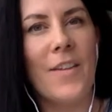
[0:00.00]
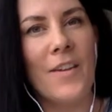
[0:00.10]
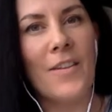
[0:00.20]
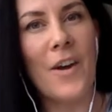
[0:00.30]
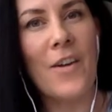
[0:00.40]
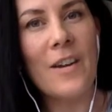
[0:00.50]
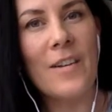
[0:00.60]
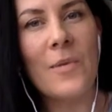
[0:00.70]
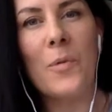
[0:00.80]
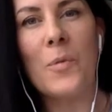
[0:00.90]

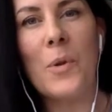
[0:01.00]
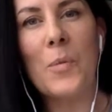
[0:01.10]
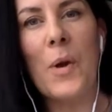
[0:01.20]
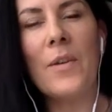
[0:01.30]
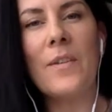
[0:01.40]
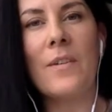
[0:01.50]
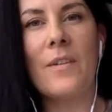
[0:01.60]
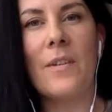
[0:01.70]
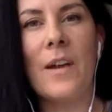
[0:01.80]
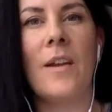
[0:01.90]
diaries or blog posts,
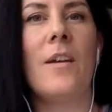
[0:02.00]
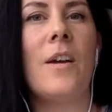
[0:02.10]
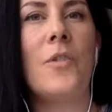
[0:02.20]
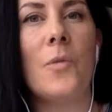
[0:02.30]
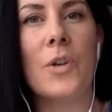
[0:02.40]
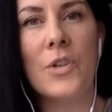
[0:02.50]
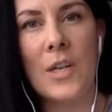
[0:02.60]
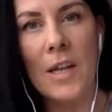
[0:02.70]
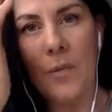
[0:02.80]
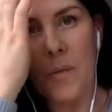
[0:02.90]
because I do want to
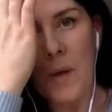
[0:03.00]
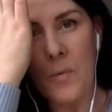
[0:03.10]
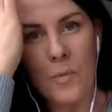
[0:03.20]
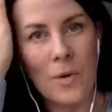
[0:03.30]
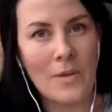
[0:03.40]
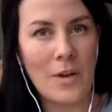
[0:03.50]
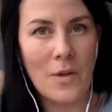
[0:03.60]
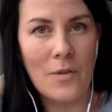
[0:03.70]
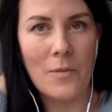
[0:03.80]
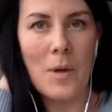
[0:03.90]
share that with people, because I
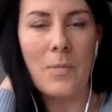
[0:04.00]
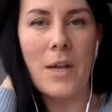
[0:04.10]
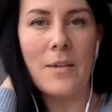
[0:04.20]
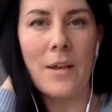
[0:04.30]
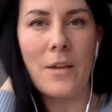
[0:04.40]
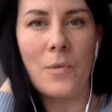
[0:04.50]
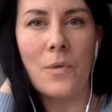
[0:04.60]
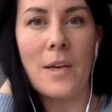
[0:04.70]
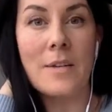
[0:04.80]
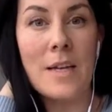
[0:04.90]
know there's people out there that will
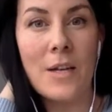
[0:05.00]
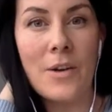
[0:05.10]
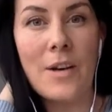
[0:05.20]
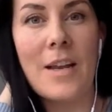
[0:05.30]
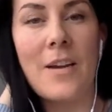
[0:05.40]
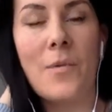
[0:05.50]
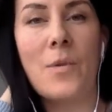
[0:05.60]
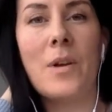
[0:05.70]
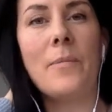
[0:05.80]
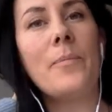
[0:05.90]
need to hear it, and I
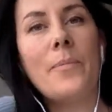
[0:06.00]
want to